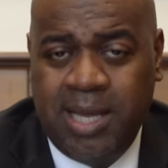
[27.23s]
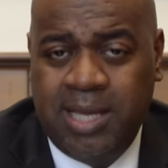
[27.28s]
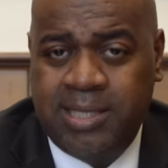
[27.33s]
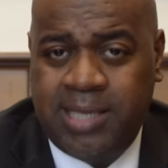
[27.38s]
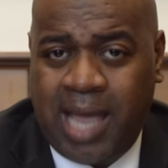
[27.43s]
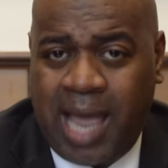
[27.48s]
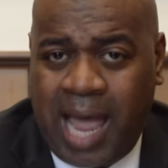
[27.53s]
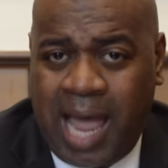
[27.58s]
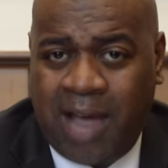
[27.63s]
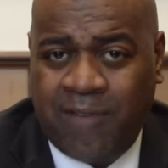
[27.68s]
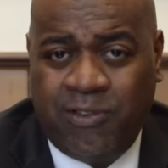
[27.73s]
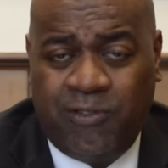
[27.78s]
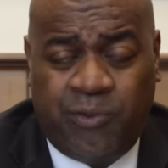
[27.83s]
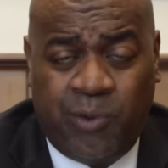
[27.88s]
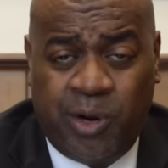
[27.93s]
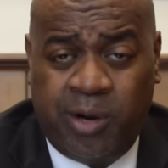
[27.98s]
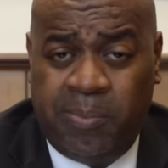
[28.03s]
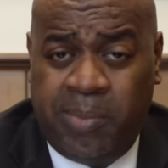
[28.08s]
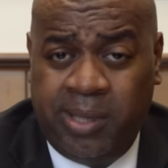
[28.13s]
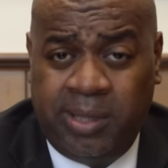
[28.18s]
to have
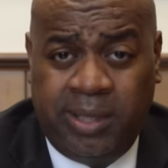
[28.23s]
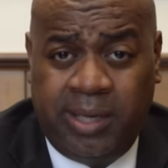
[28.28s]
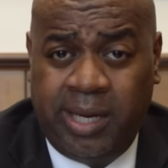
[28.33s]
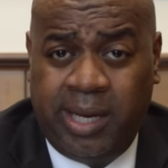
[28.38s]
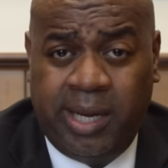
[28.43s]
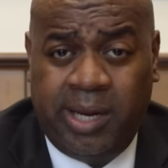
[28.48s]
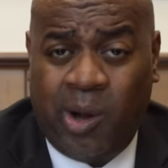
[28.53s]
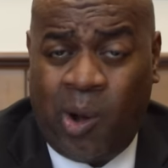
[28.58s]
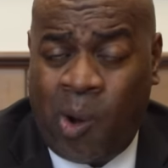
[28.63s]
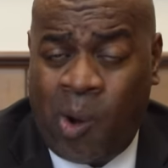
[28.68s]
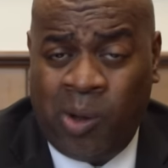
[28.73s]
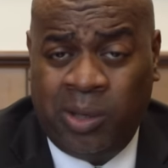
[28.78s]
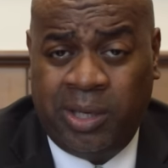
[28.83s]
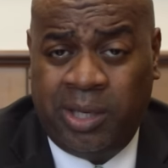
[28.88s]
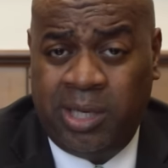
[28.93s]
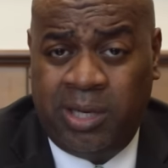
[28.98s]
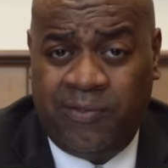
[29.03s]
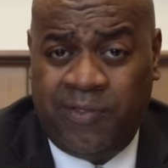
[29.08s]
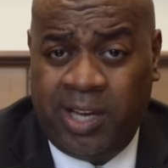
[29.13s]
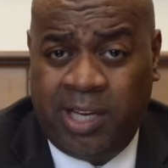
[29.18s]
affordability in all of
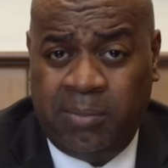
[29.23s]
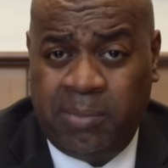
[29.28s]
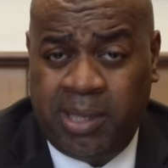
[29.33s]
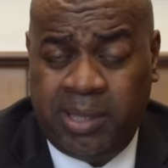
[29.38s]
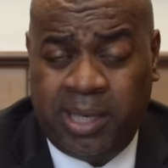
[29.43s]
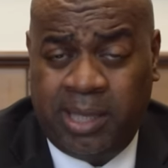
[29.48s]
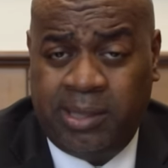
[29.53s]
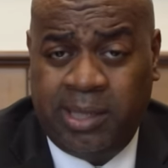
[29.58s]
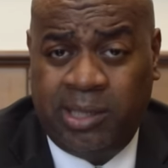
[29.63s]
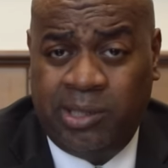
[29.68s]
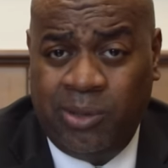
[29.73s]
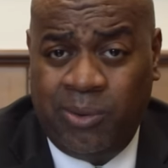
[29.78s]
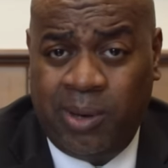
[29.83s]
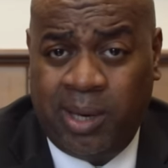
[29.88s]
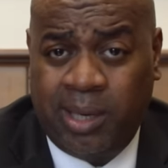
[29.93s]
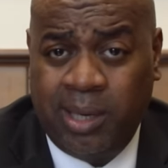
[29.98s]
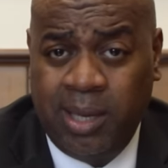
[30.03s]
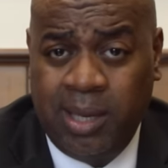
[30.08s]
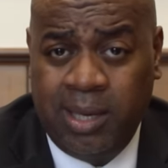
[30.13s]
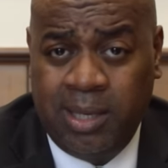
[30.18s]
the development that they're doing.